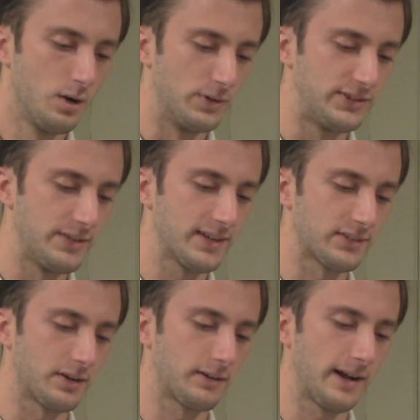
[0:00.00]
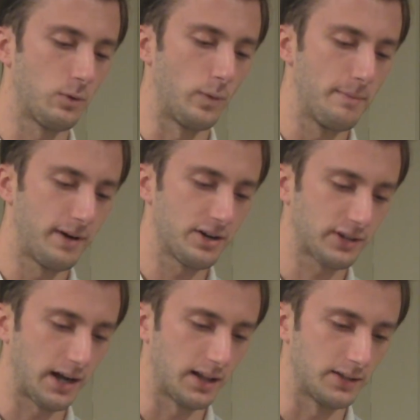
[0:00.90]
Receiving his undergrad at Wabash
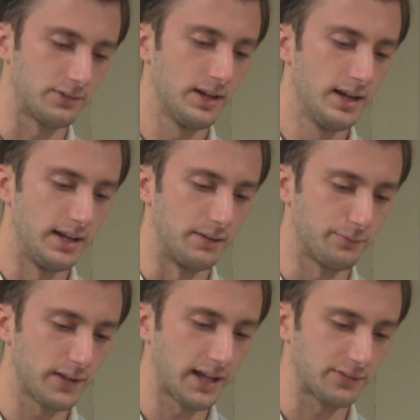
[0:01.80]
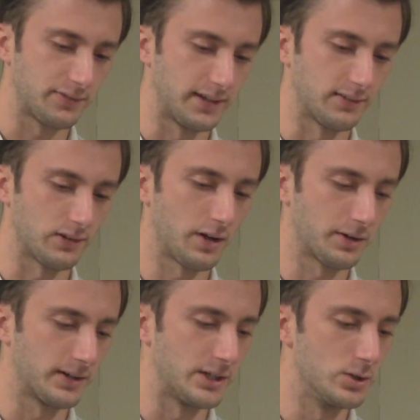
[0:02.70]
College in philosophy and his law
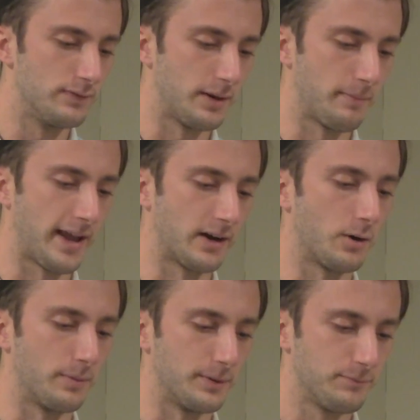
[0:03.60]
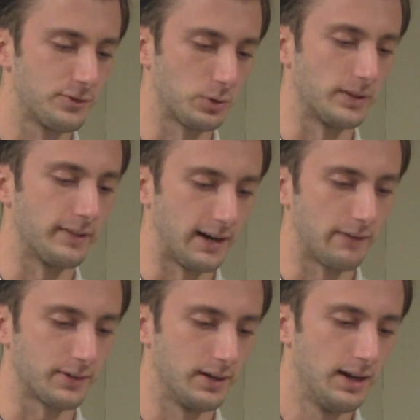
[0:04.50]
degree at U of M, Ann Arbor, shortly
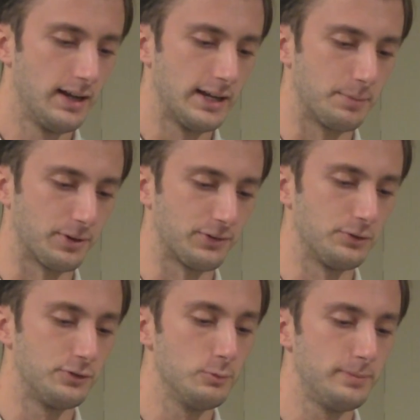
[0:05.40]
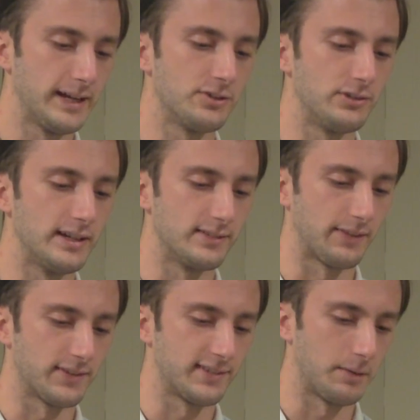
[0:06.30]
thereafter, he pursued 2 PhDs
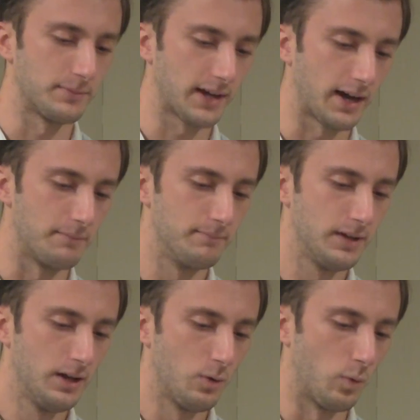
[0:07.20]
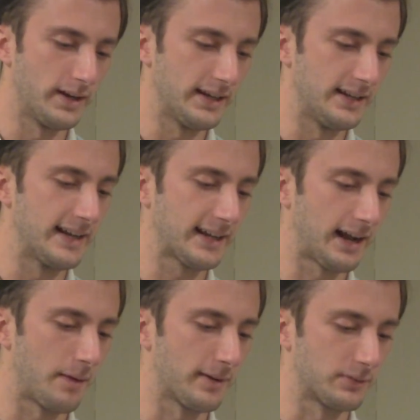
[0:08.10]
at the same time, one in
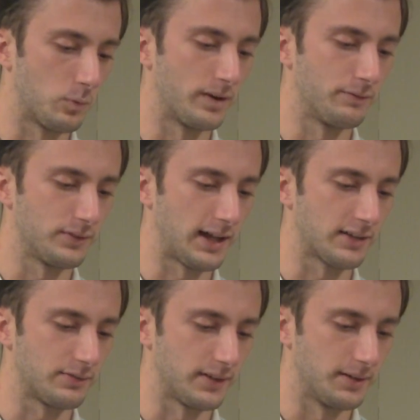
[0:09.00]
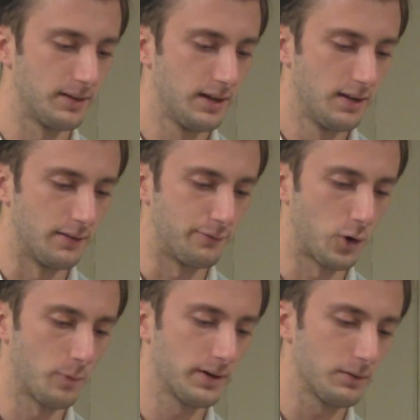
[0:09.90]
economics and one in philosophy. The
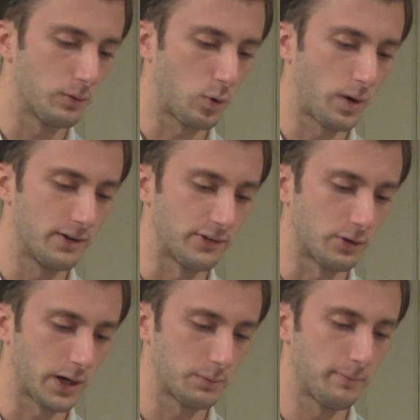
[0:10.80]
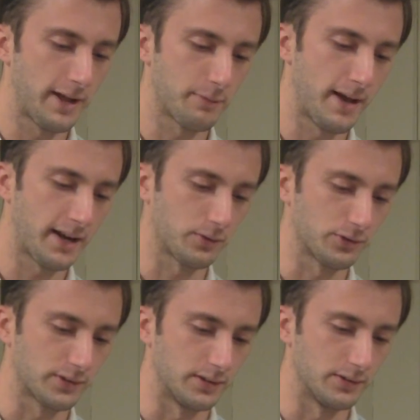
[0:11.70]
former requires incredible mathematical
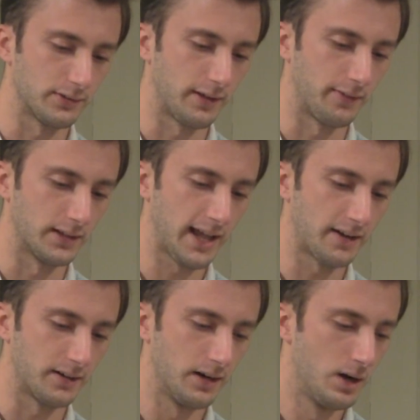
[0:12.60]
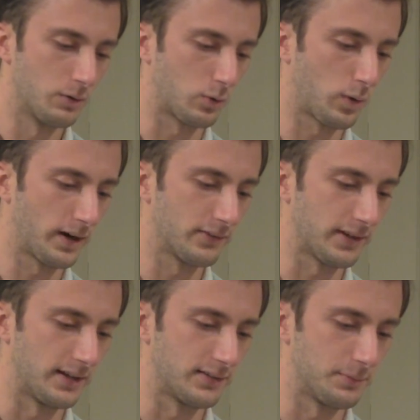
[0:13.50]
skills, and the latter requires
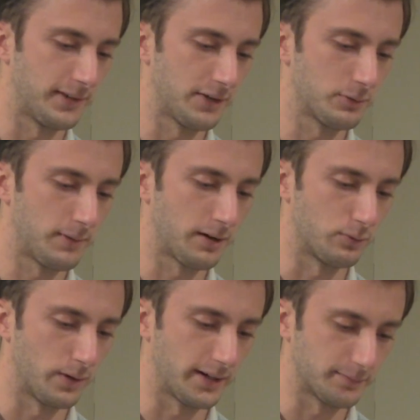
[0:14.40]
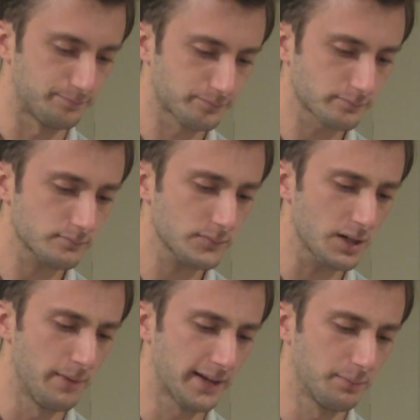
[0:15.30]
a substantial amount of writing.
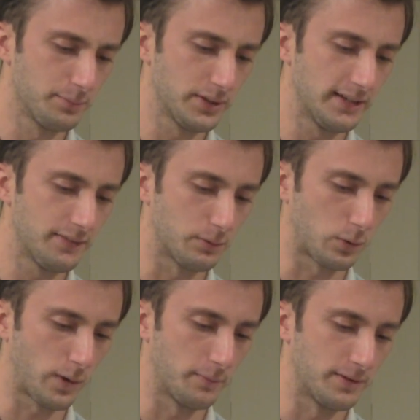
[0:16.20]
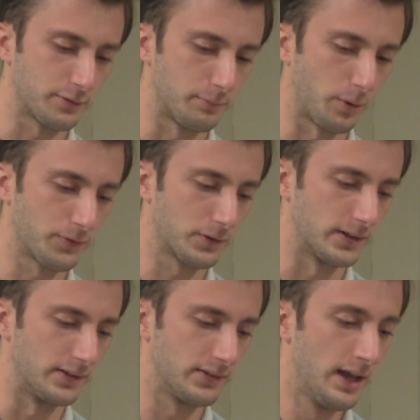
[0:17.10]
Mike completed the requirements for both
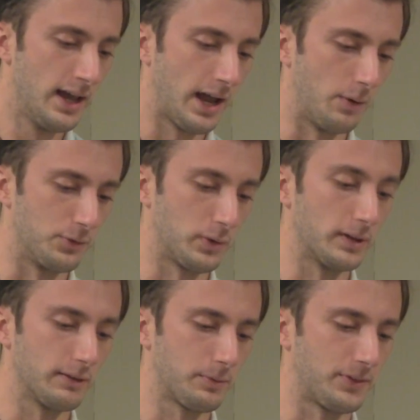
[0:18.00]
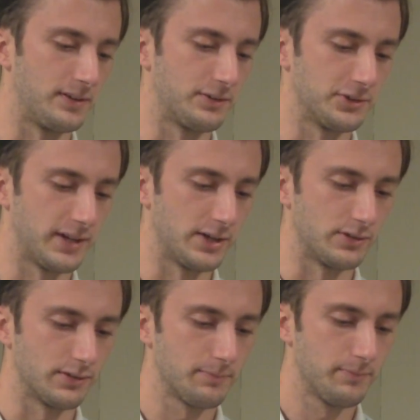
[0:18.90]
degrees and was only left with the
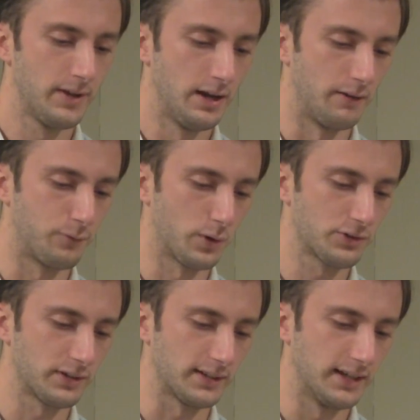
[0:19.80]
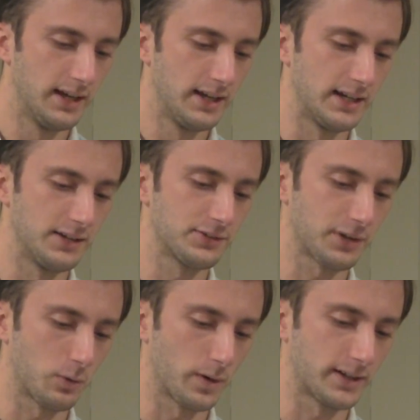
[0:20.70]
dissertations. Unfortunately, he had to
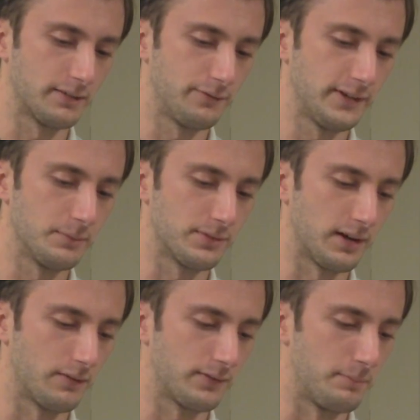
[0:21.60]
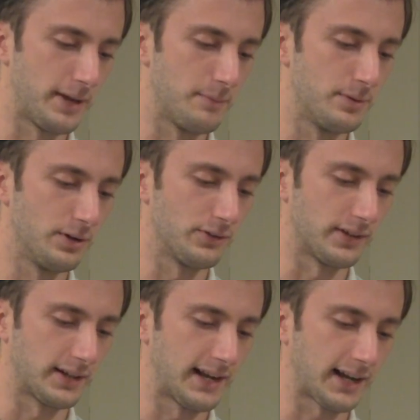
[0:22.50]
start working to feed himself and pay bills
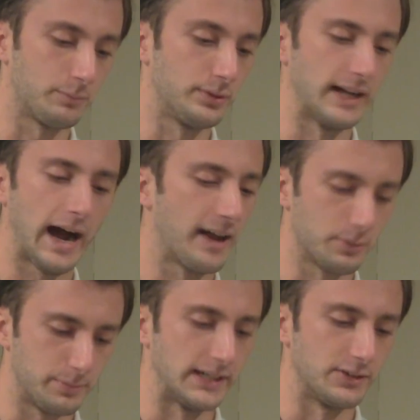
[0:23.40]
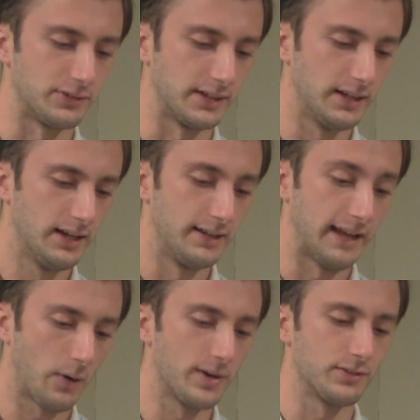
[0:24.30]
and could not complete either PhD.
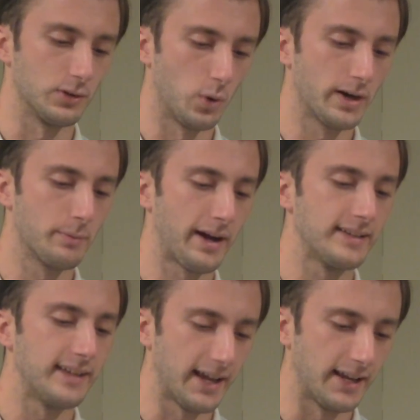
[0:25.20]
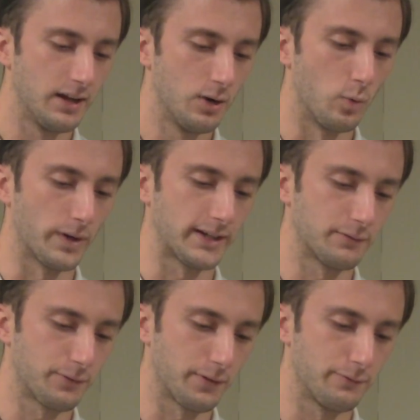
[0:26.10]
Now he's a lawyer by day,
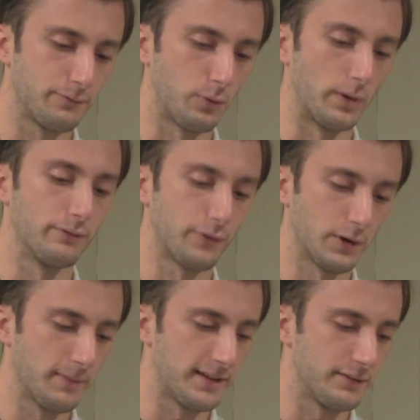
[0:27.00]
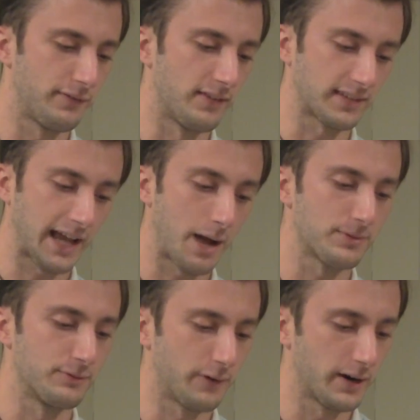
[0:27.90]
working for a firm that defends
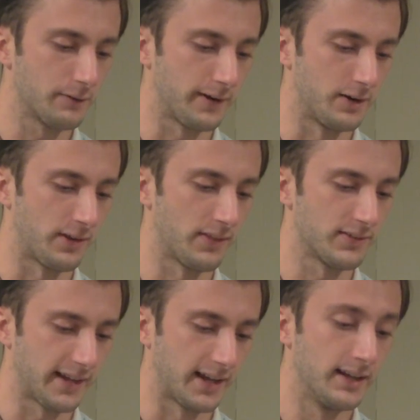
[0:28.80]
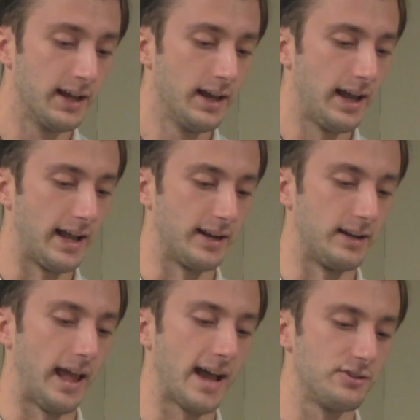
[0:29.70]
cops and firefighters on the stand, and
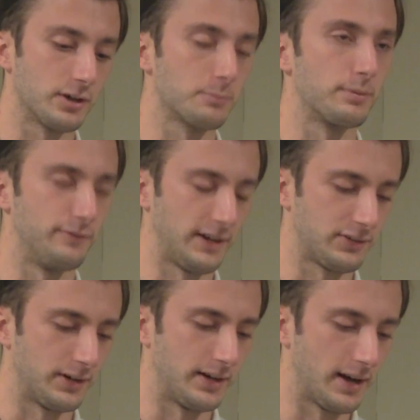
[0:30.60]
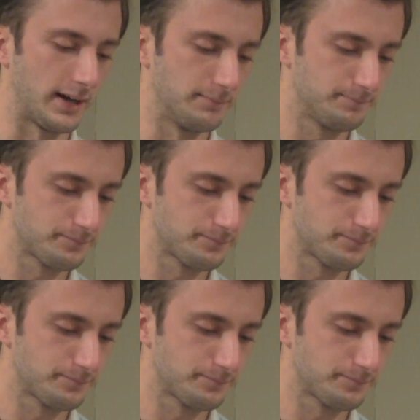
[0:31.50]
an adjunct professor at night.